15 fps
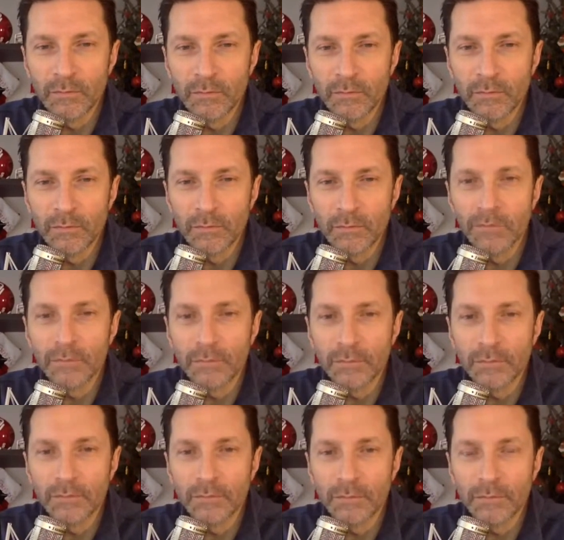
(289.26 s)

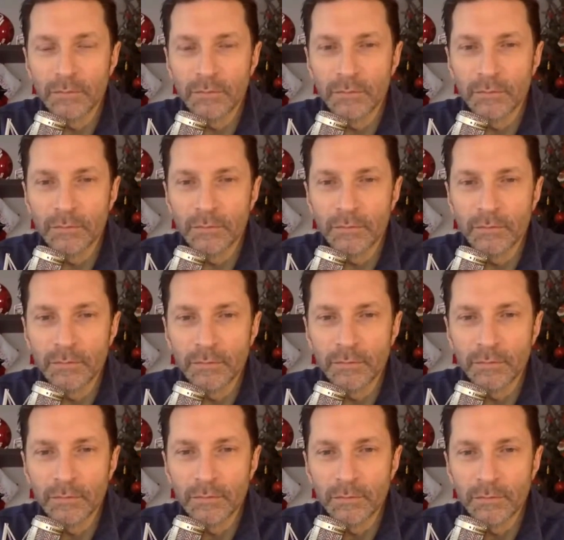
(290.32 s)

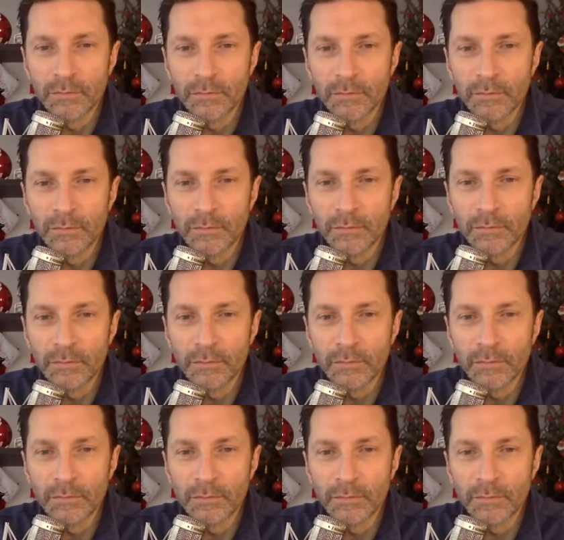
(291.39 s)

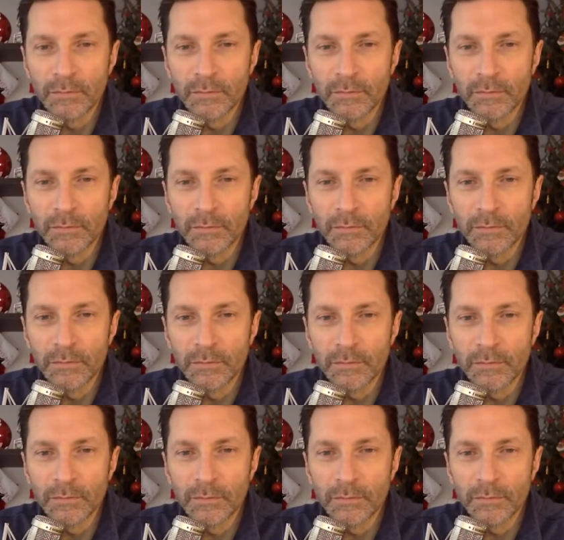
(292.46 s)

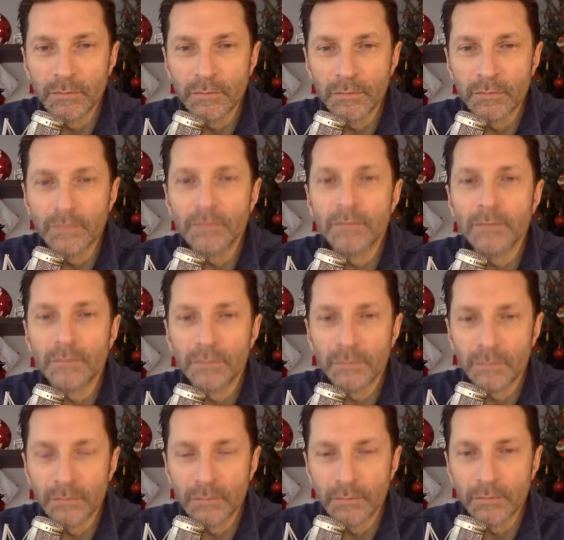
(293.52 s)

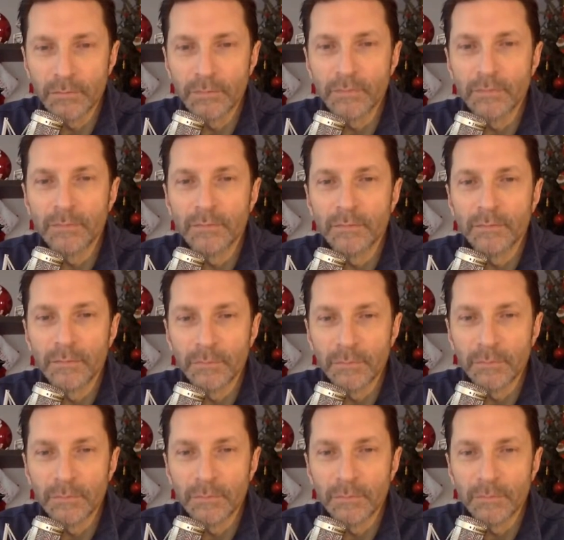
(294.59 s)

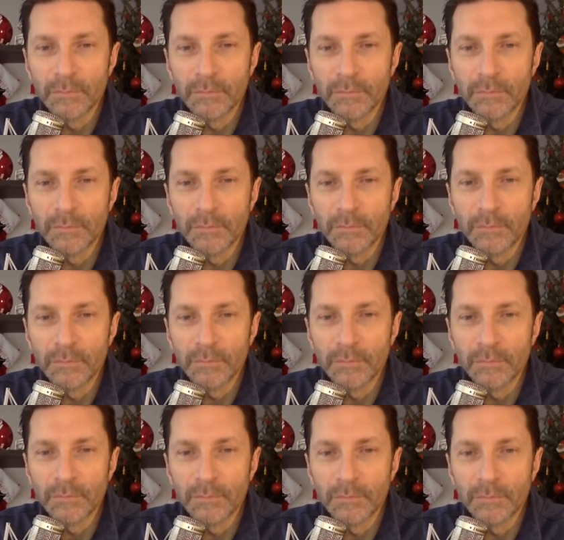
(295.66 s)

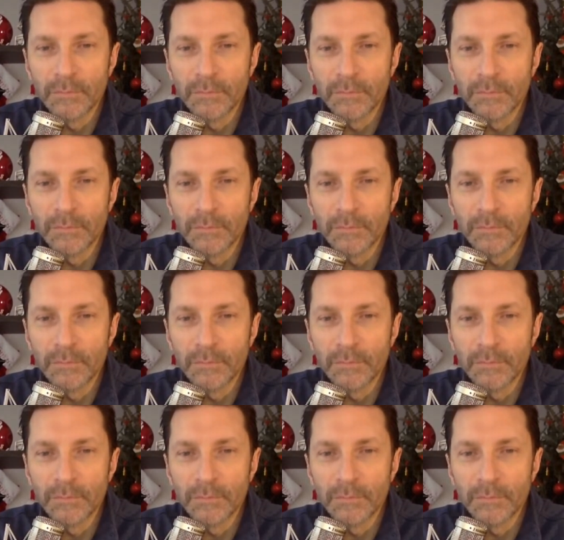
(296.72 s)
[no speech]